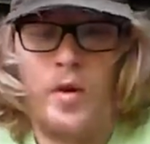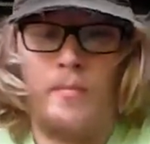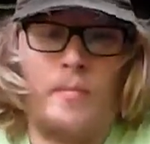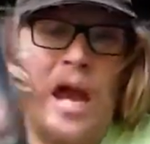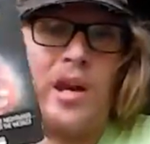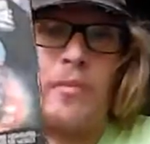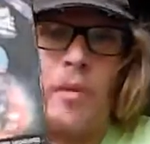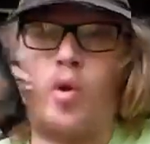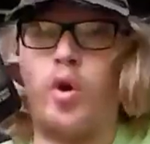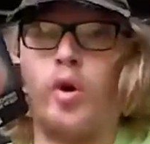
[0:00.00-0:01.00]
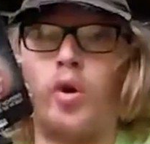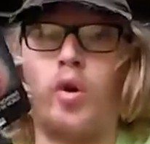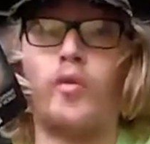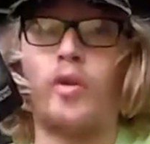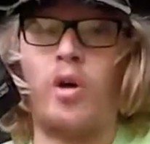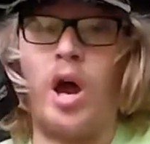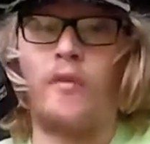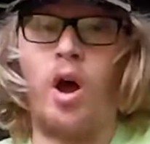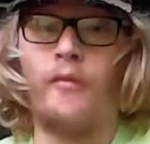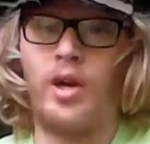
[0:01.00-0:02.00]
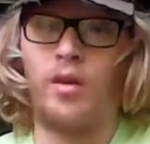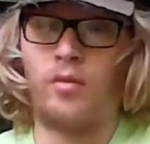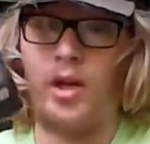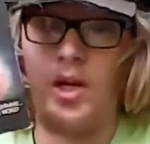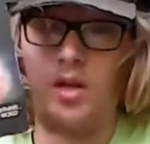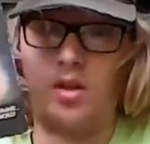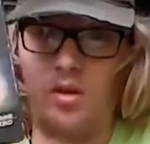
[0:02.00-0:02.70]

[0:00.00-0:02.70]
Maximum Overdrive, obviously.